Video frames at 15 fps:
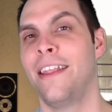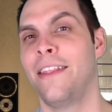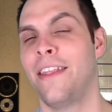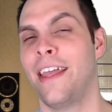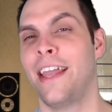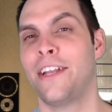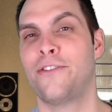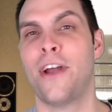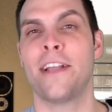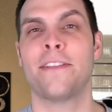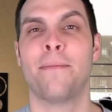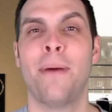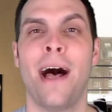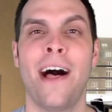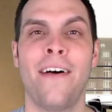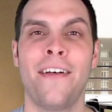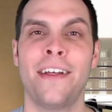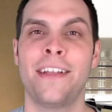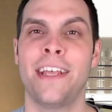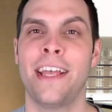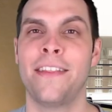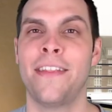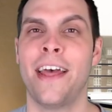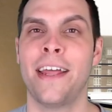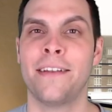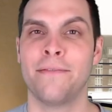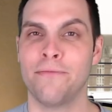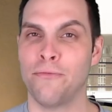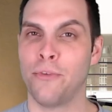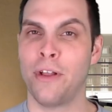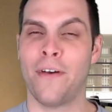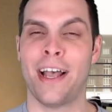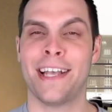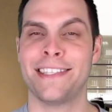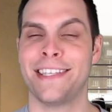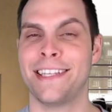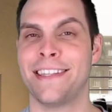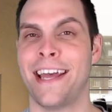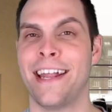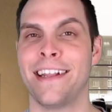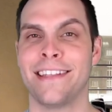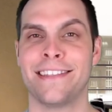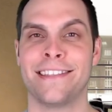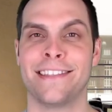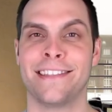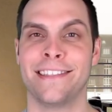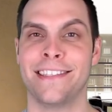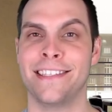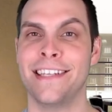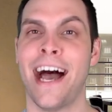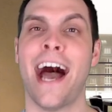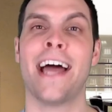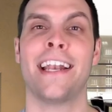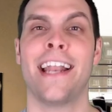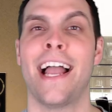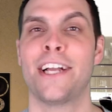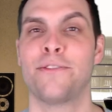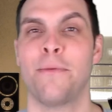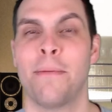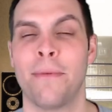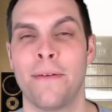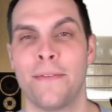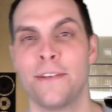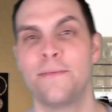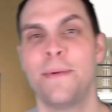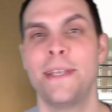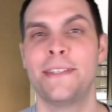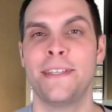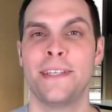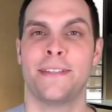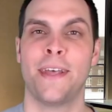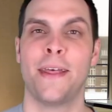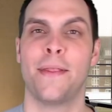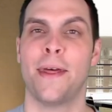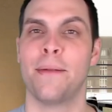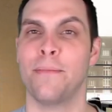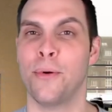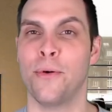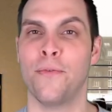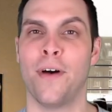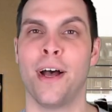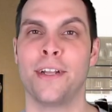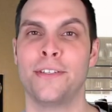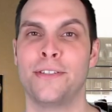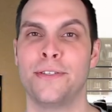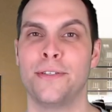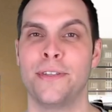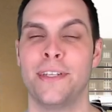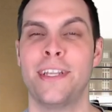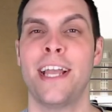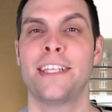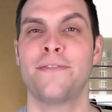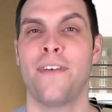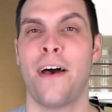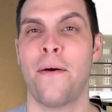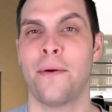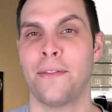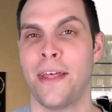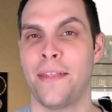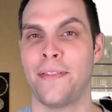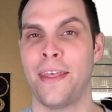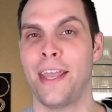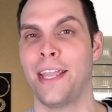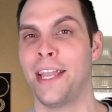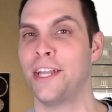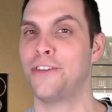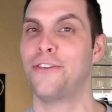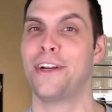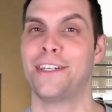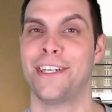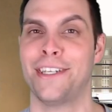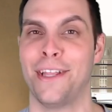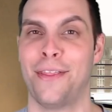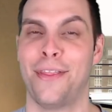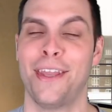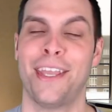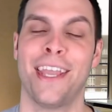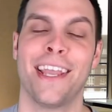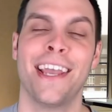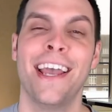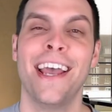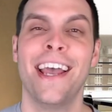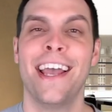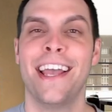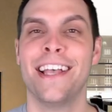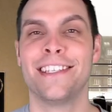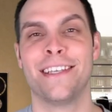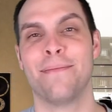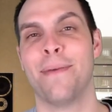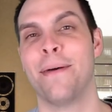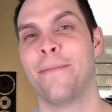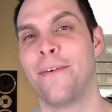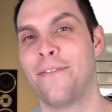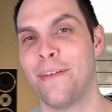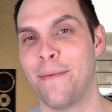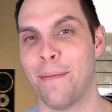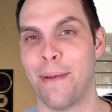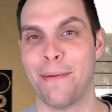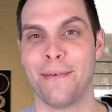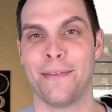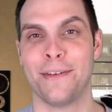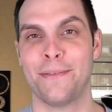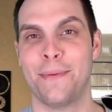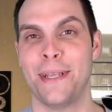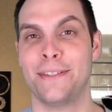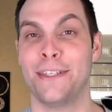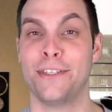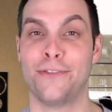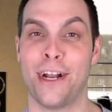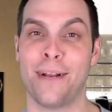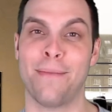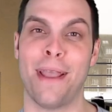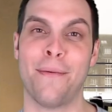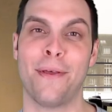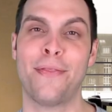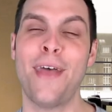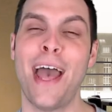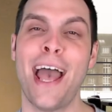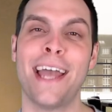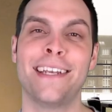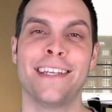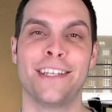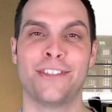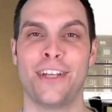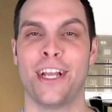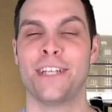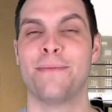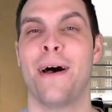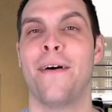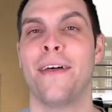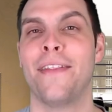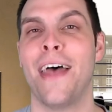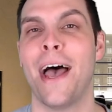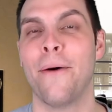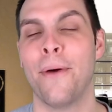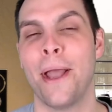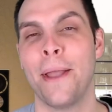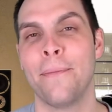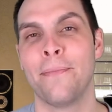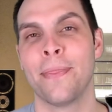they attract the pollen and then realizing that it's not an actual member of their species they then move on to the next flower that they get tricked into thinking is a, mem- a female member of their species try to mate with that and exchange pollen that way